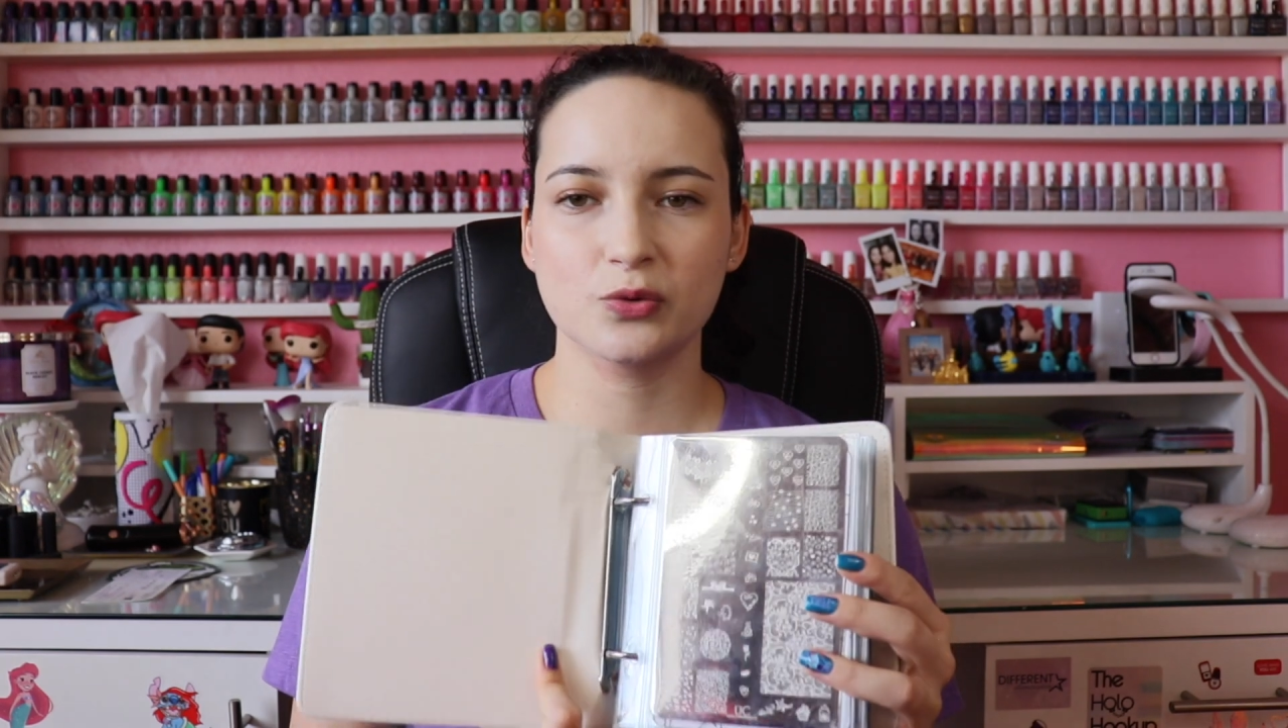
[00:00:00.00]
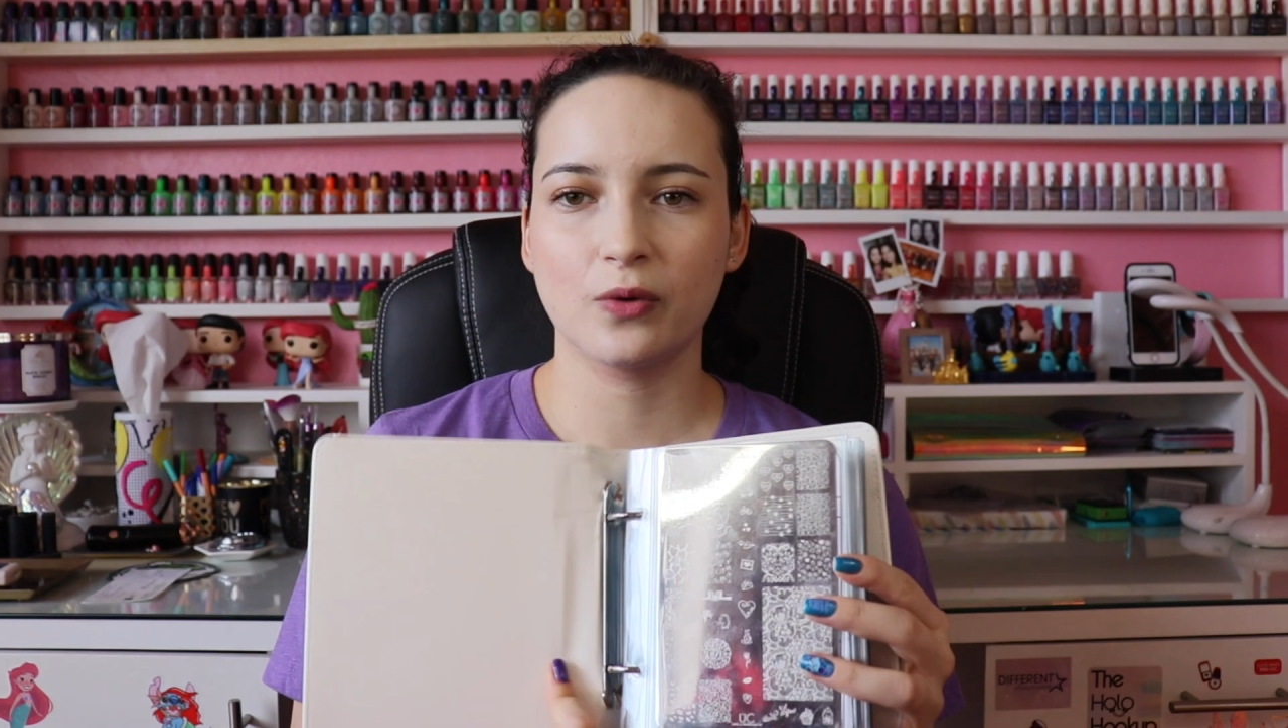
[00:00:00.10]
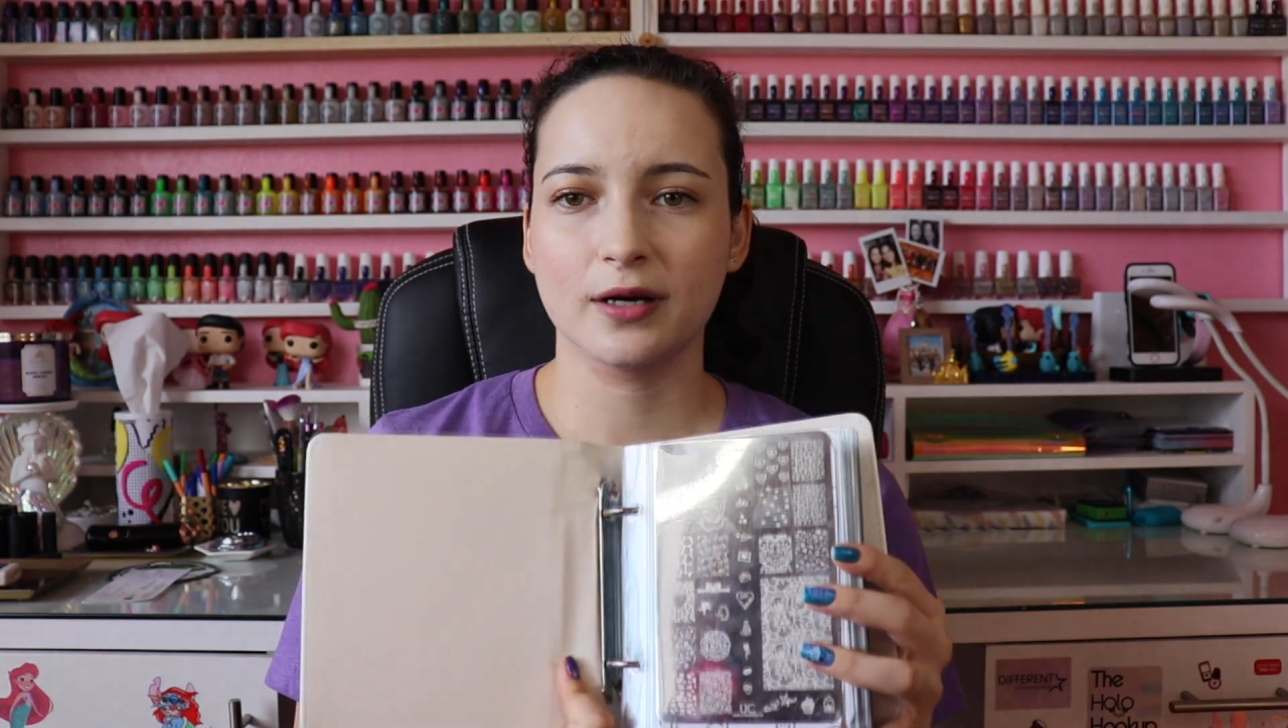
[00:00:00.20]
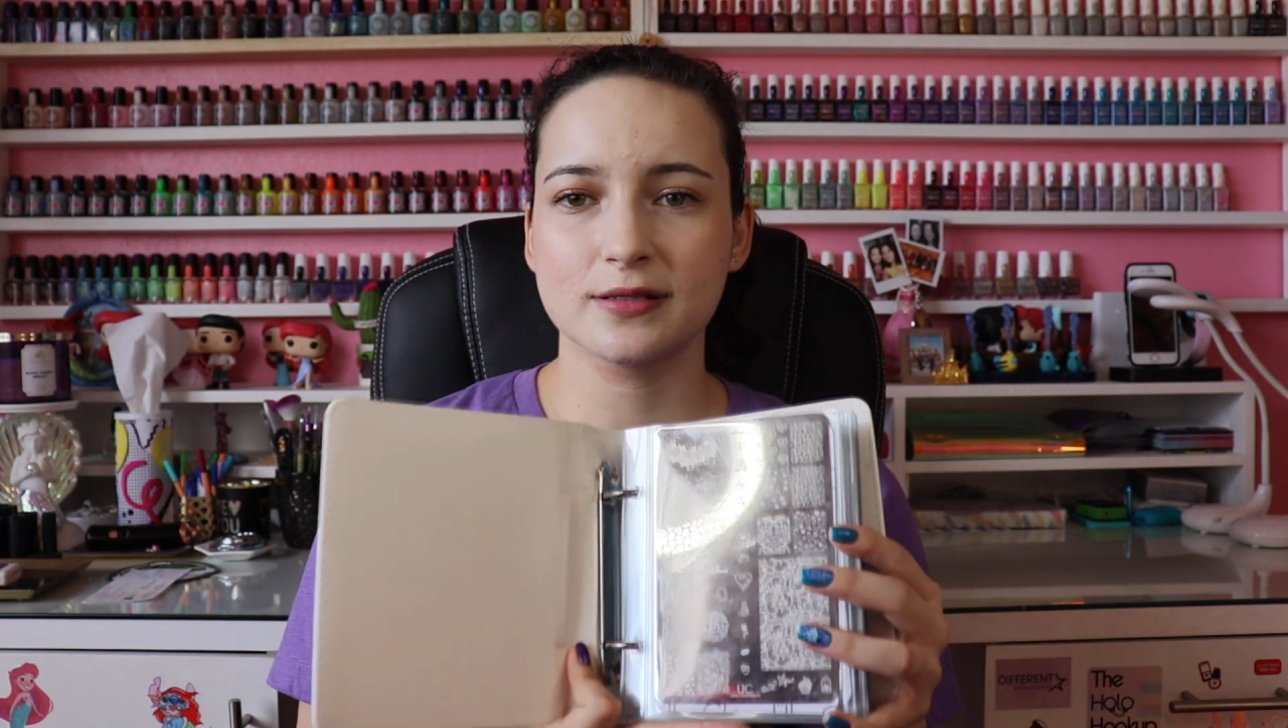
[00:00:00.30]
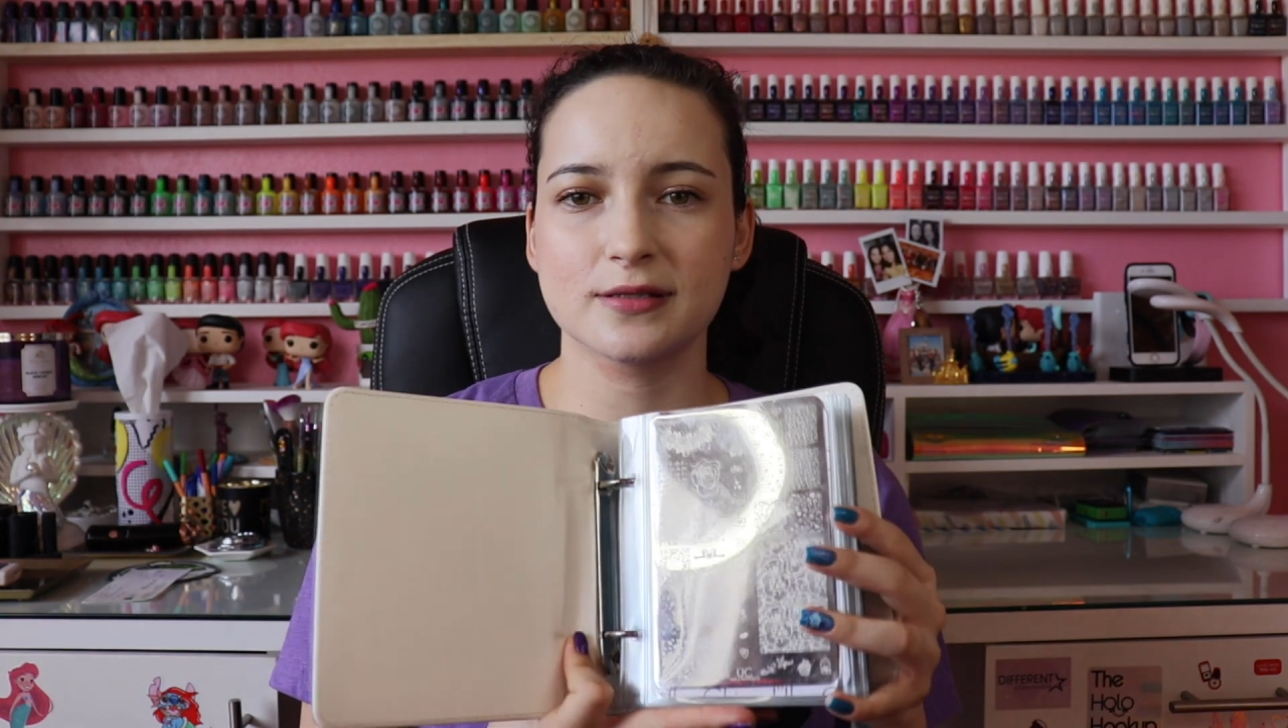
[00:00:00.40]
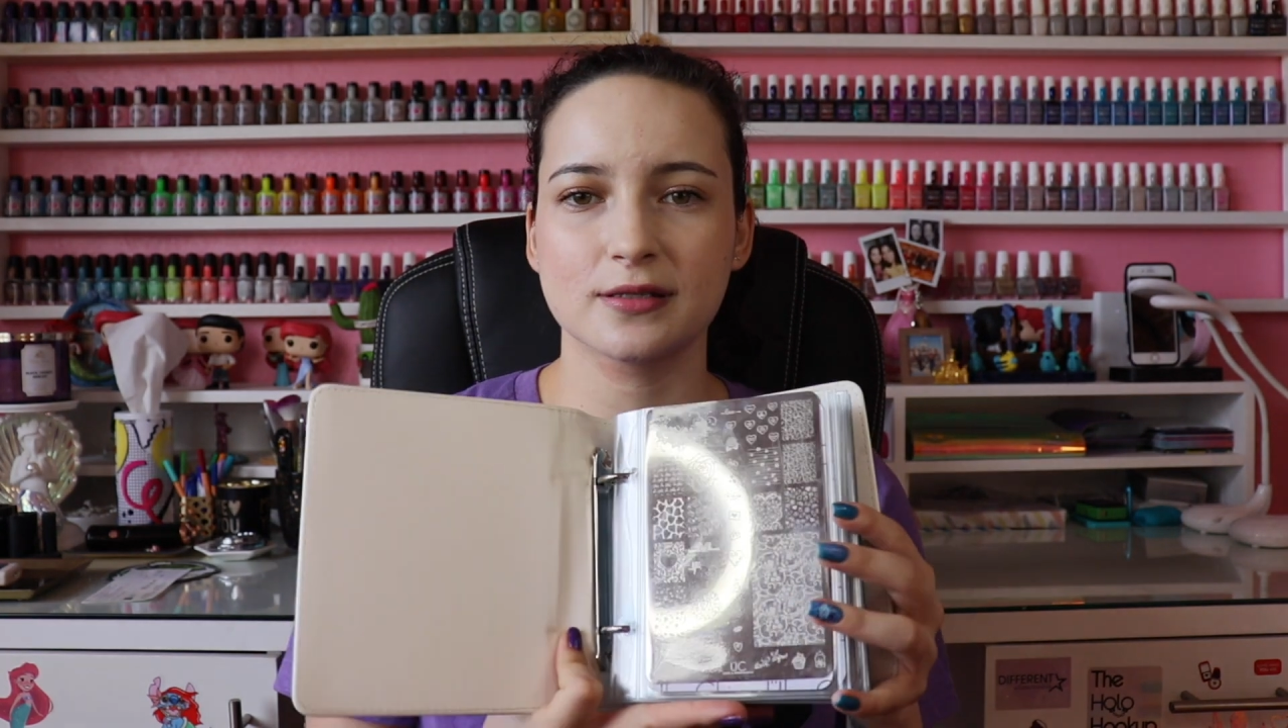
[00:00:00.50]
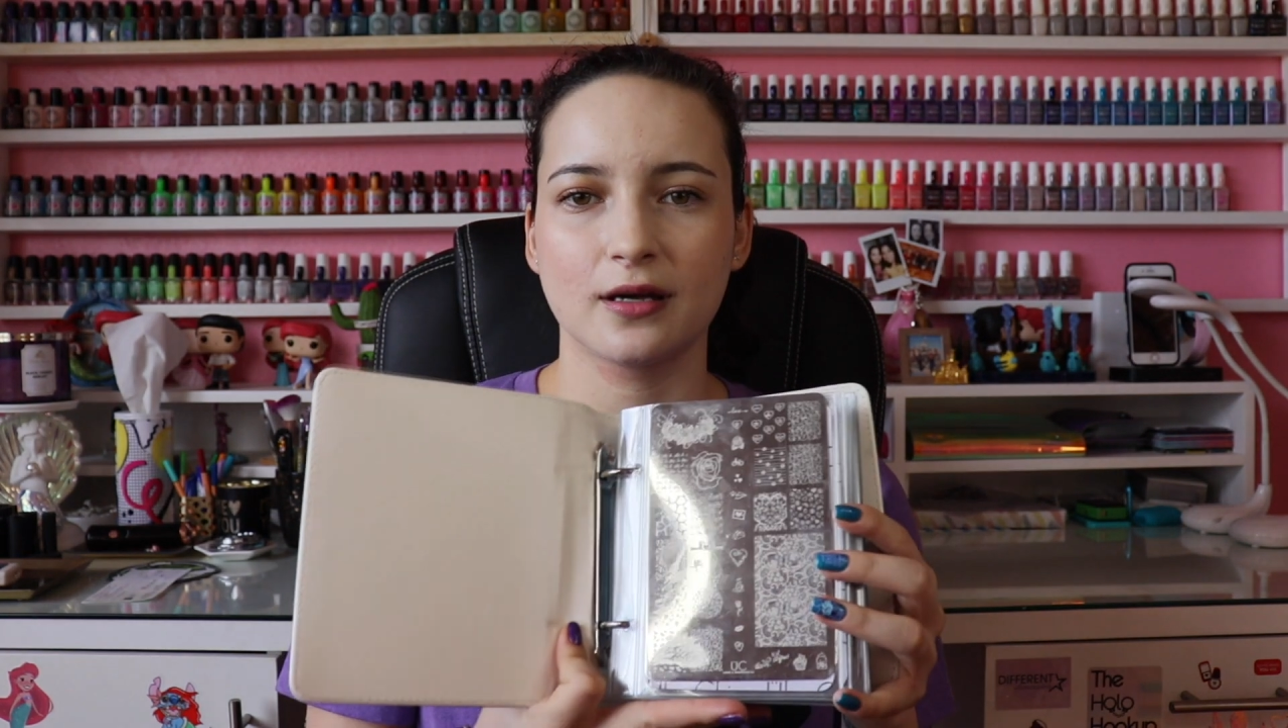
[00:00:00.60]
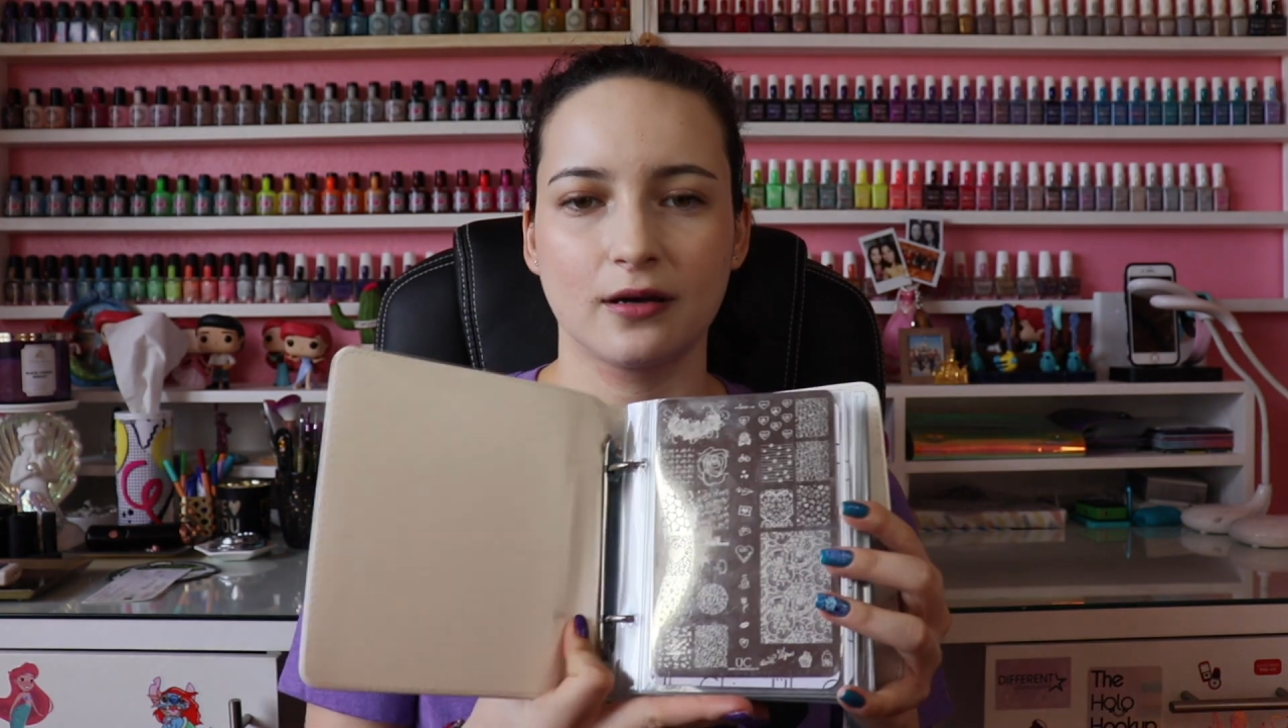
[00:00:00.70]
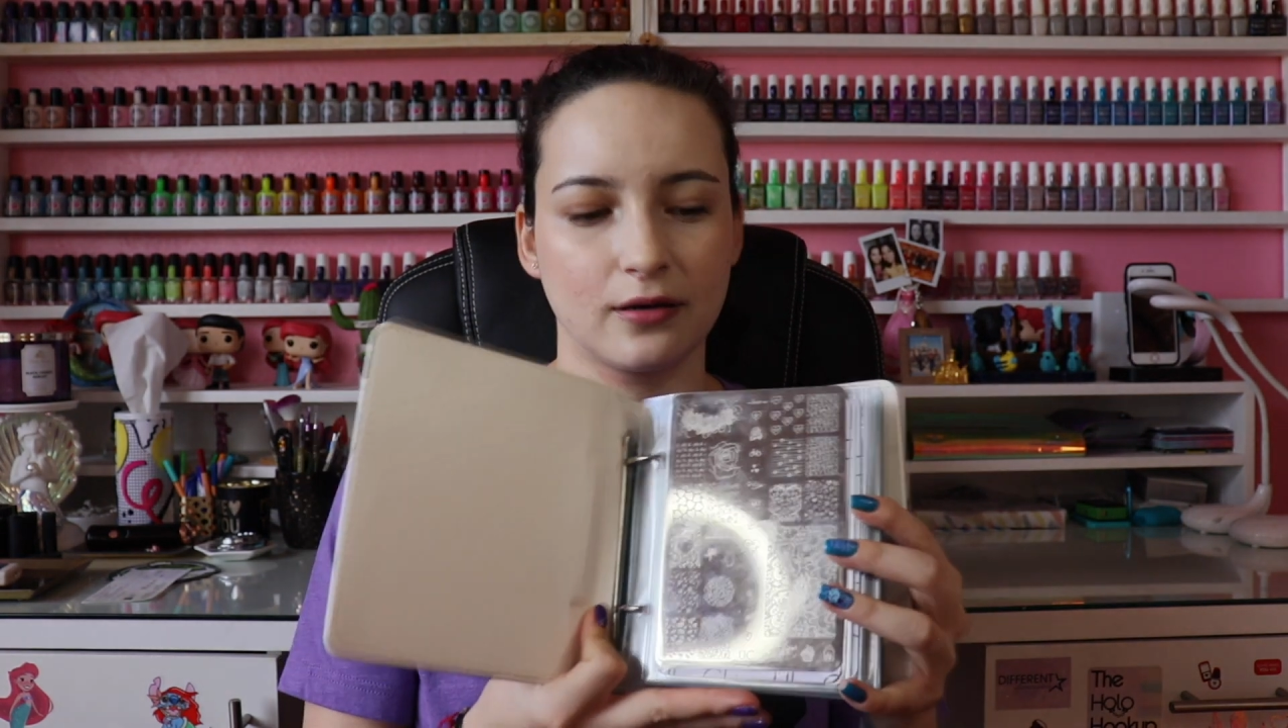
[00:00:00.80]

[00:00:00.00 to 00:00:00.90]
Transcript: ones